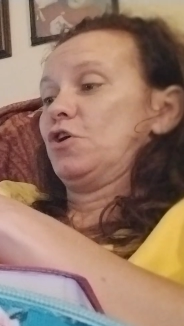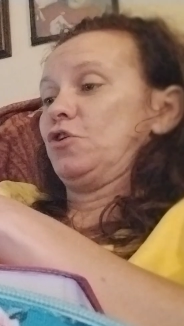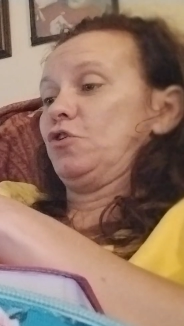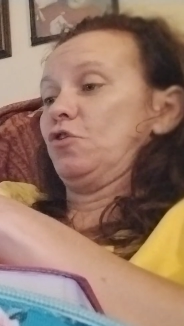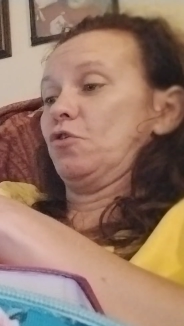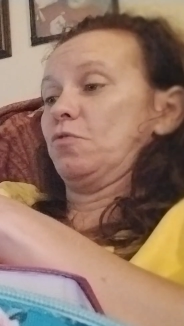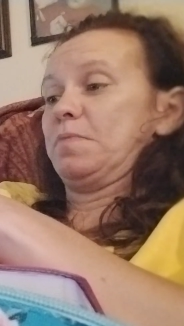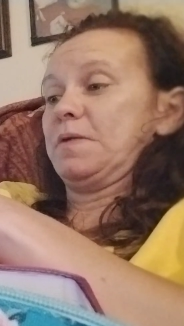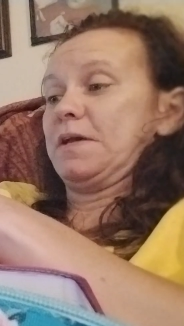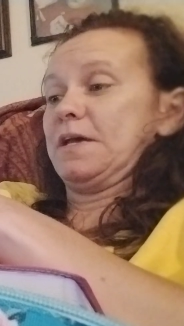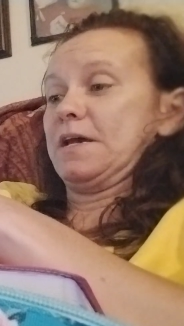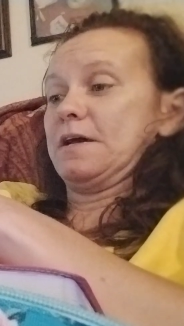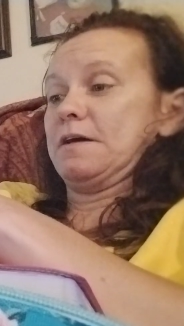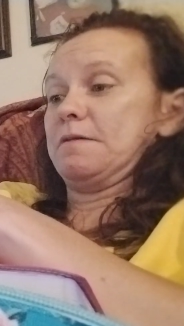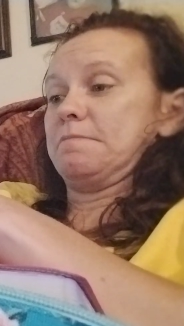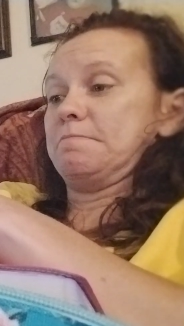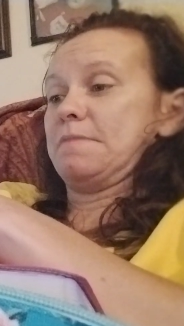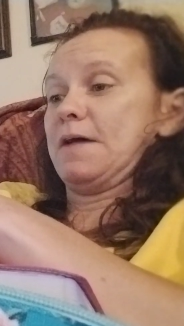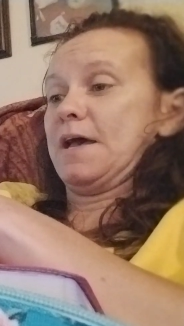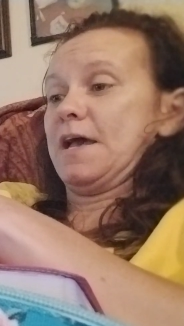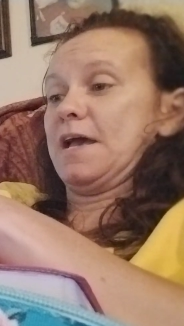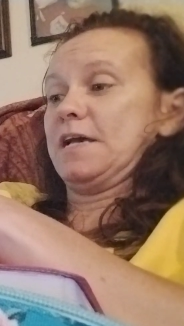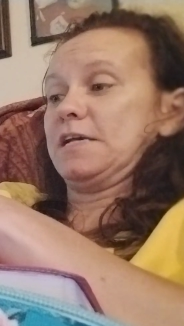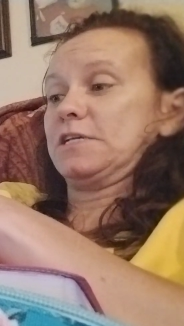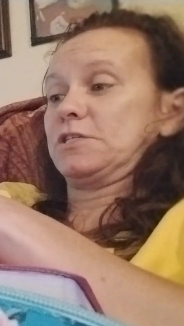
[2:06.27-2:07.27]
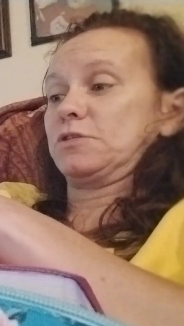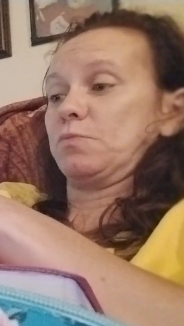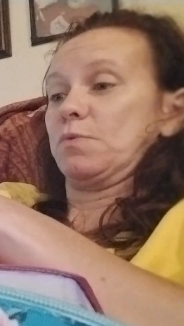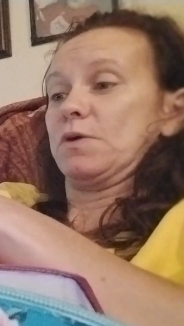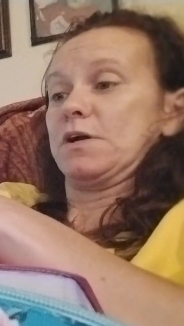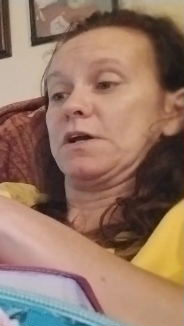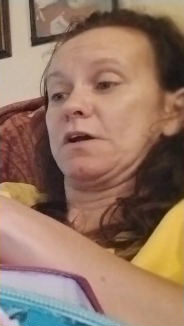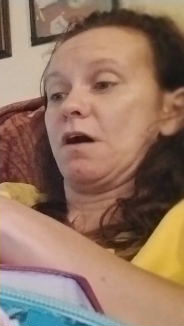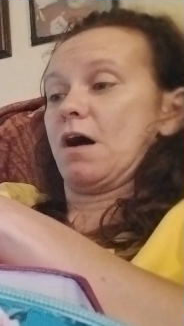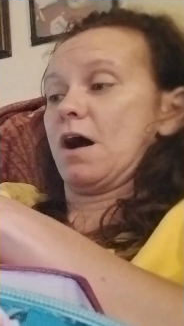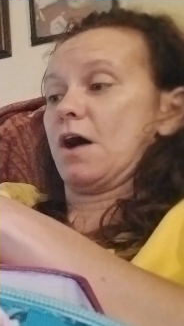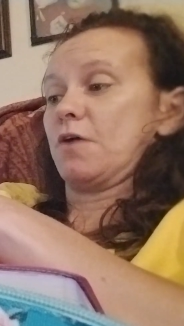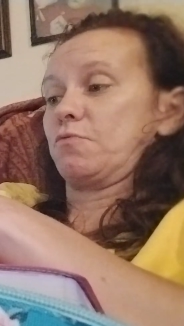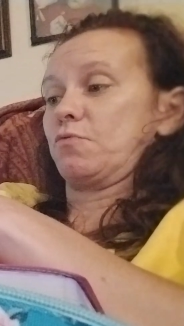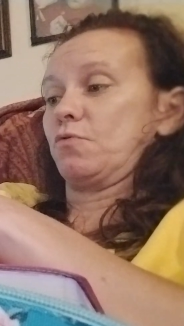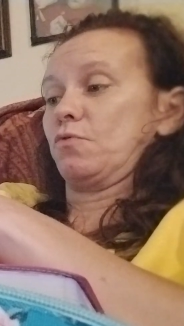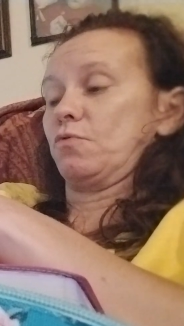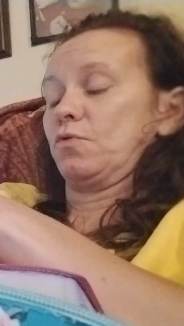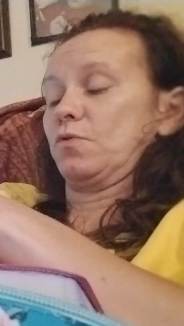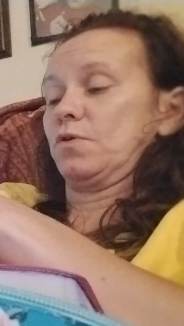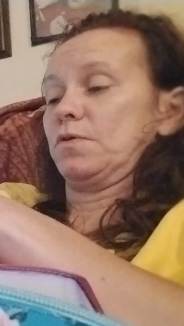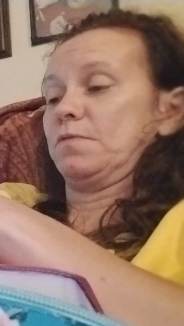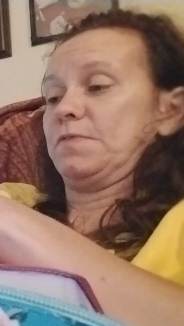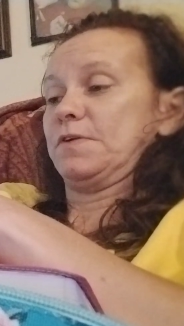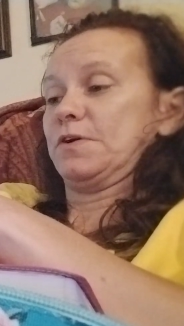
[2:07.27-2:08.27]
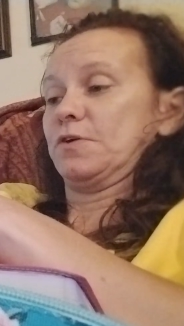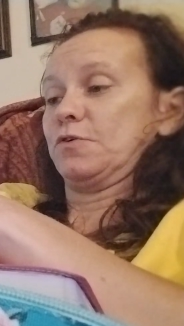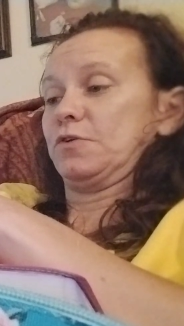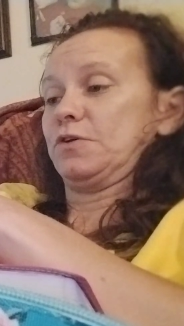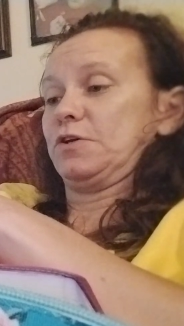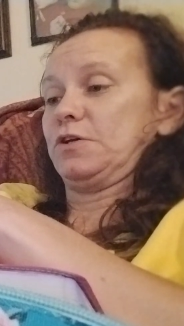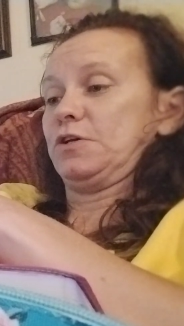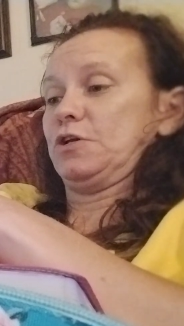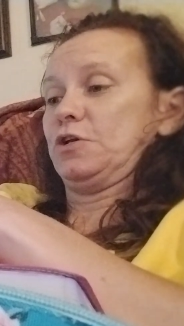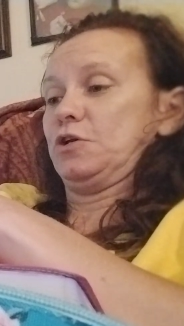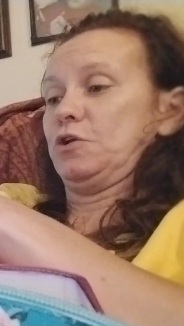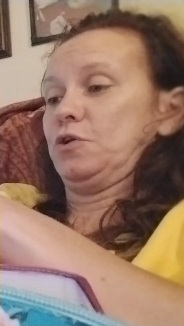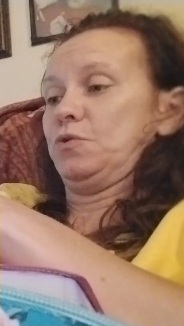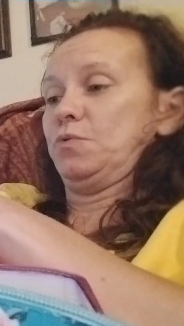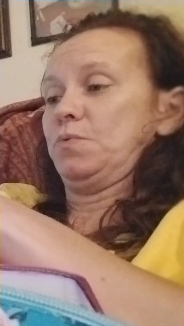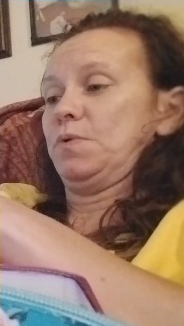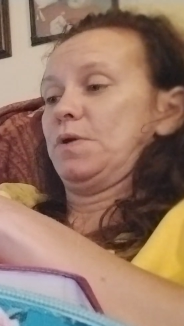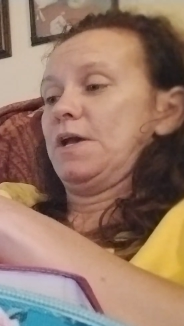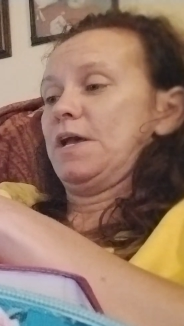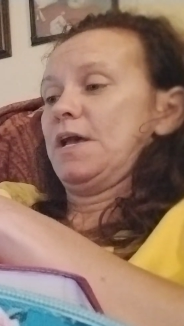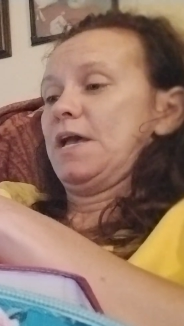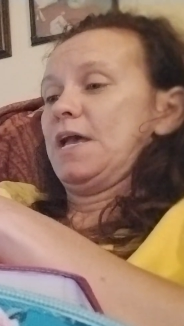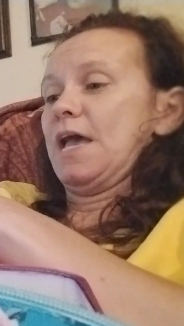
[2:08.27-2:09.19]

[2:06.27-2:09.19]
You'll be amazed what God will reveal to you.